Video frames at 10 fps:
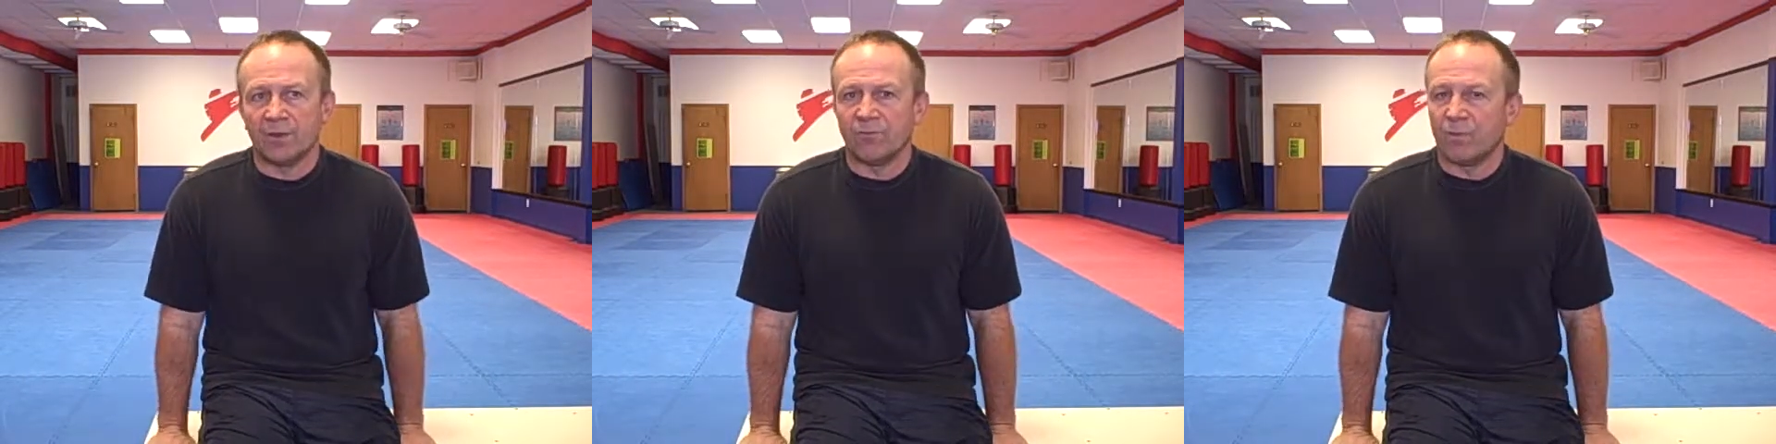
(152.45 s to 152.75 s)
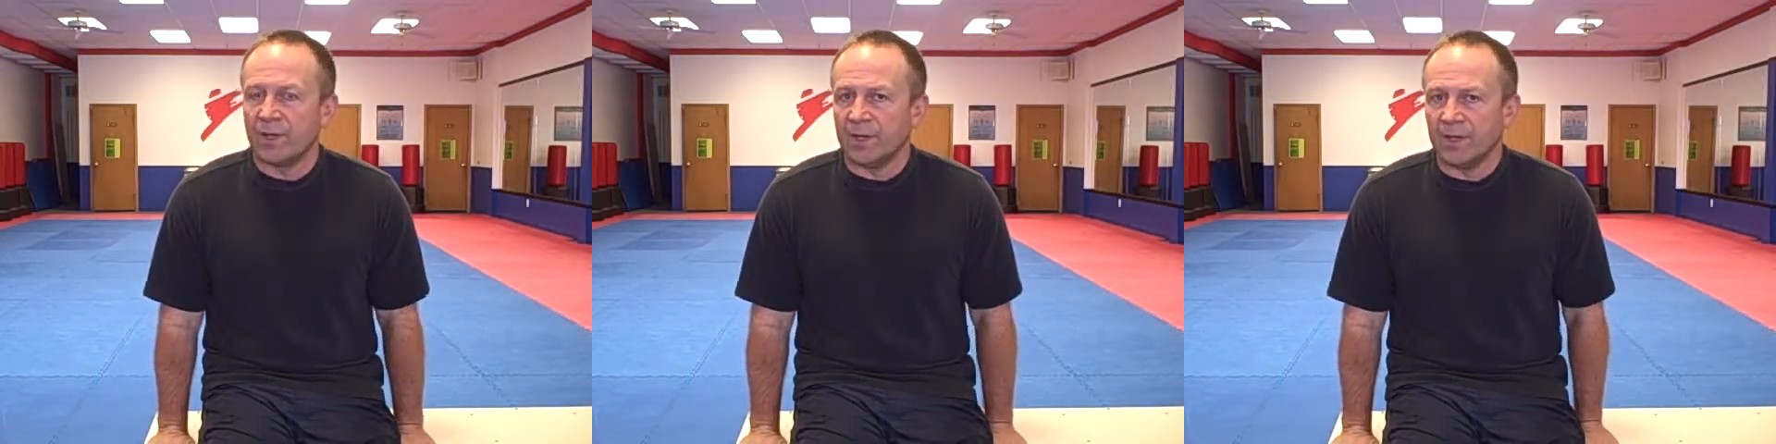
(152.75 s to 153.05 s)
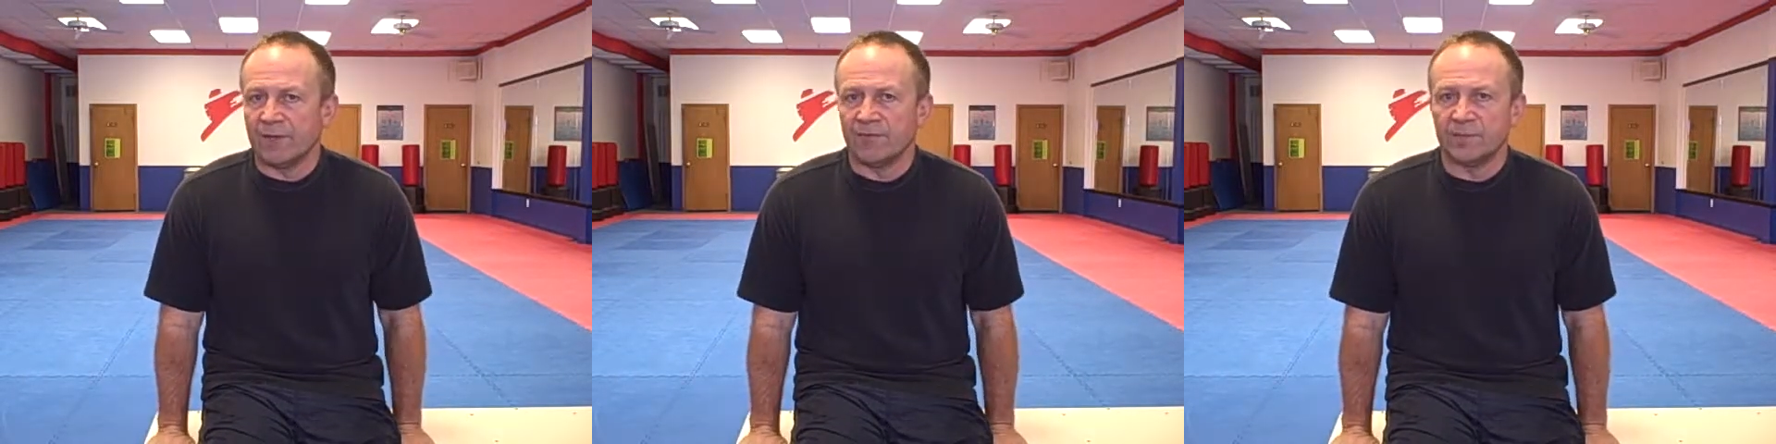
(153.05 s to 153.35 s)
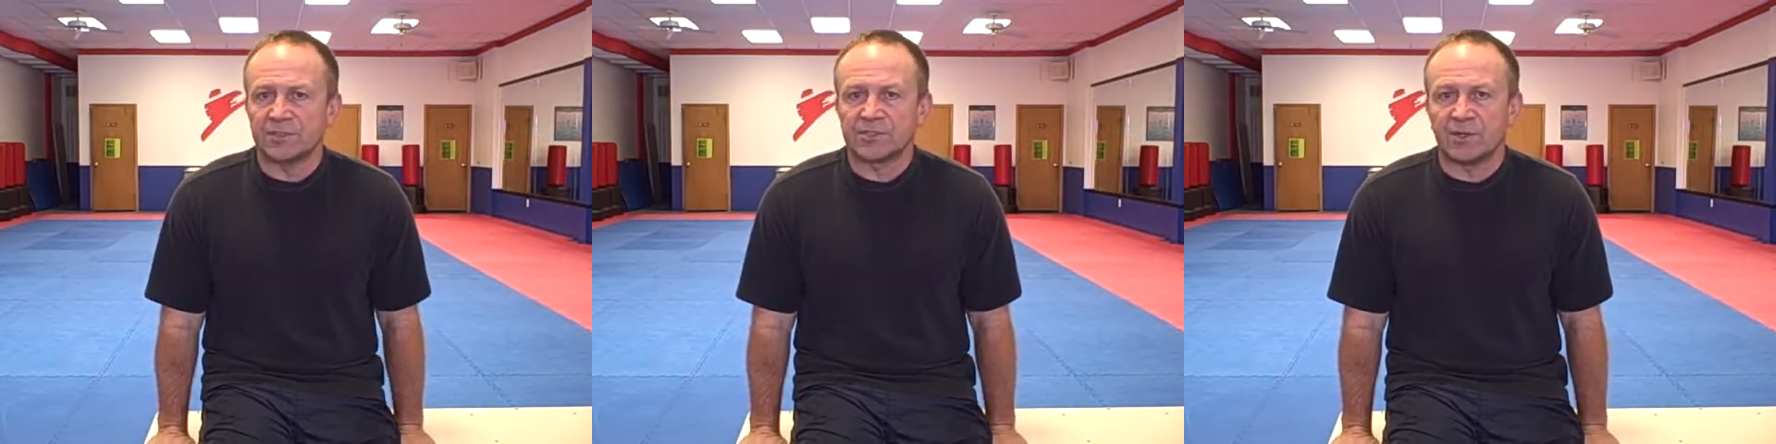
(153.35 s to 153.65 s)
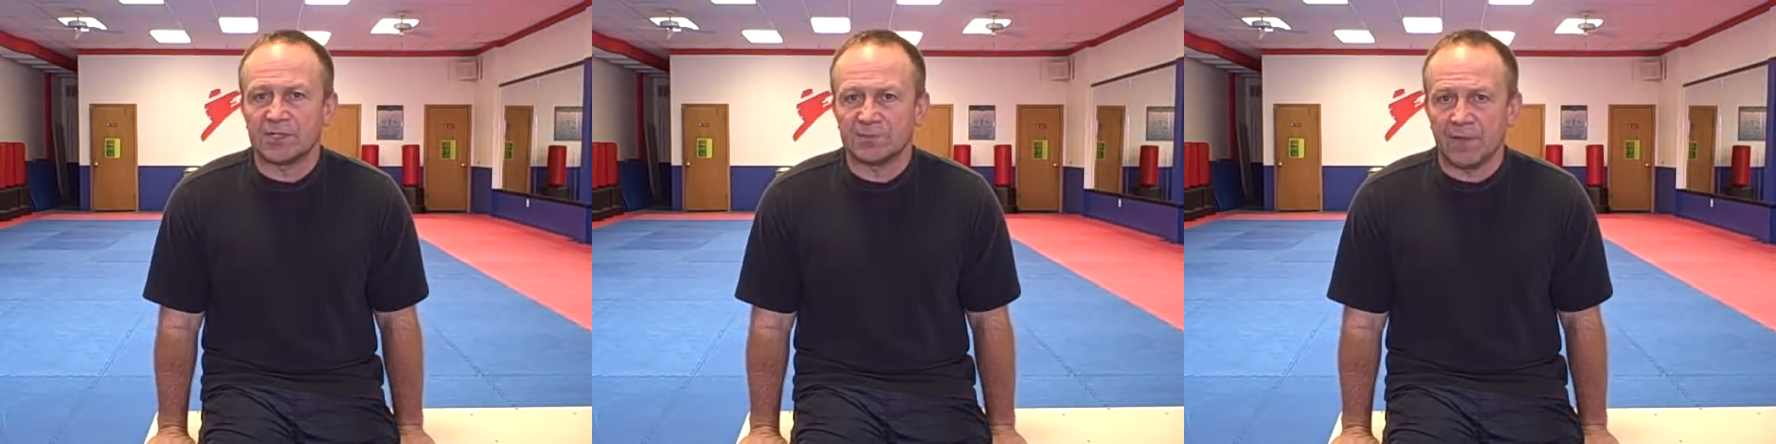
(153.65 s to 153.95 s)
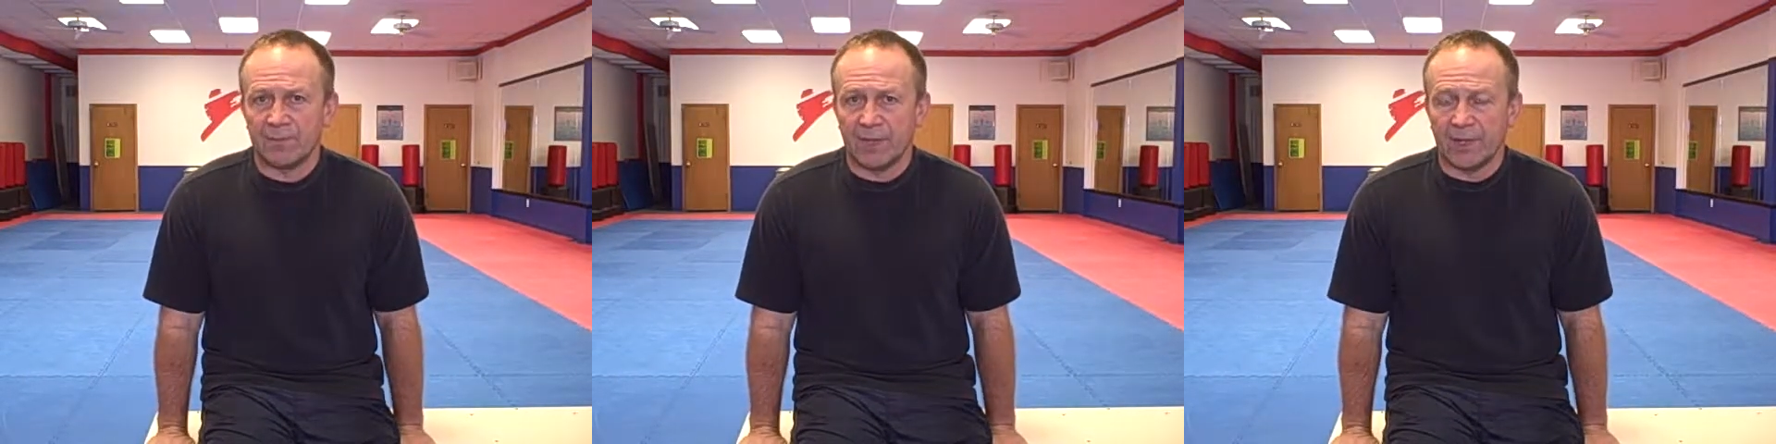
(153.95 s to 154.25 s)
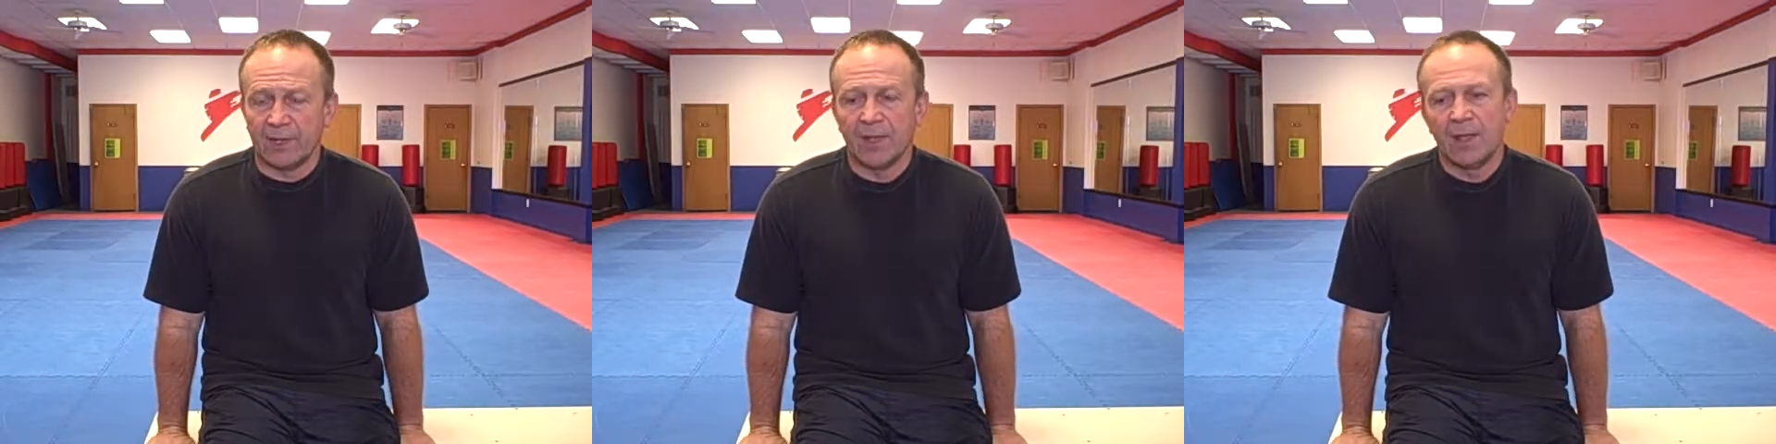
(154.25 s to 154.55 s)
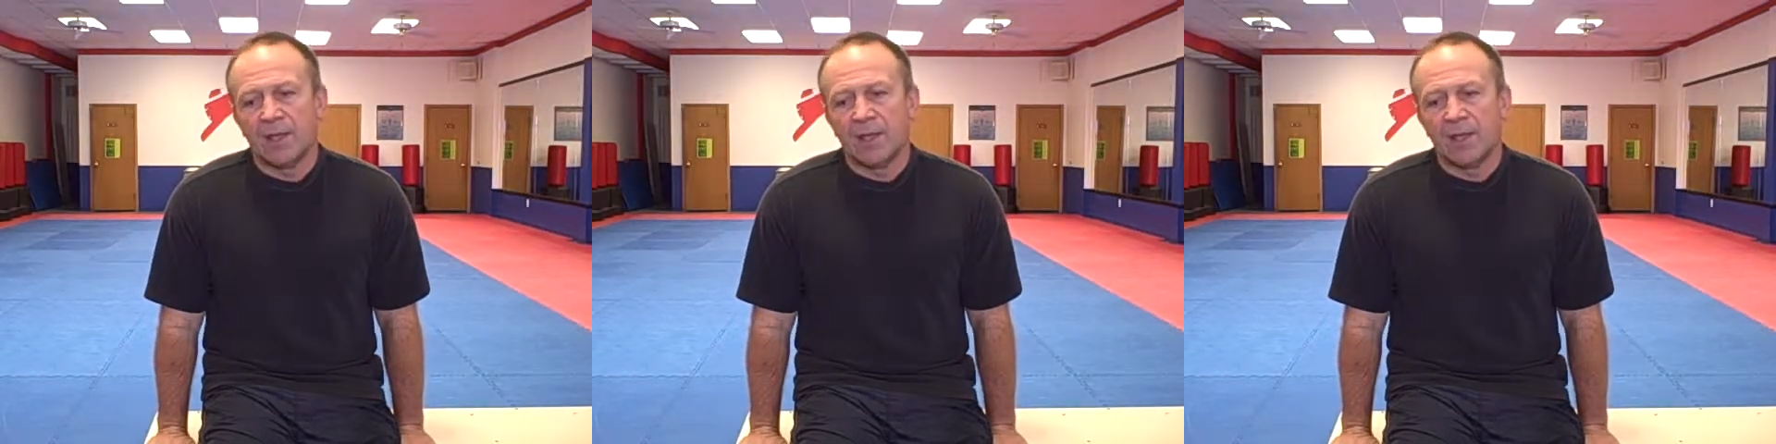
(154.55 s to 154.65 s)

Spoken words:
of wanting to give up has crossed my mind.